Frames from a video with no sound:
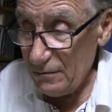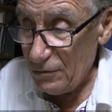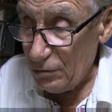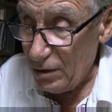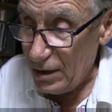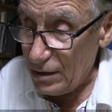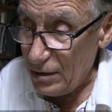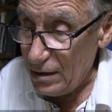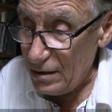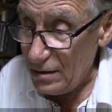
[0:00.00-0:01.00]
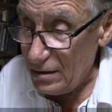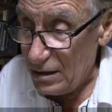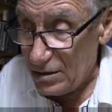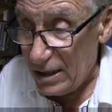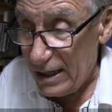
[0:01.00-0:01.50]
Veronica
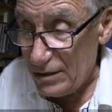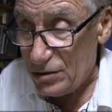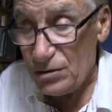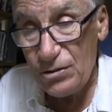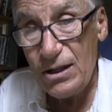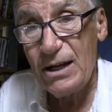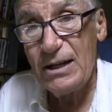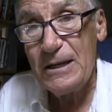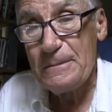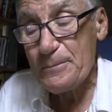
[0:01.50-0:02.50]
Decides to Die,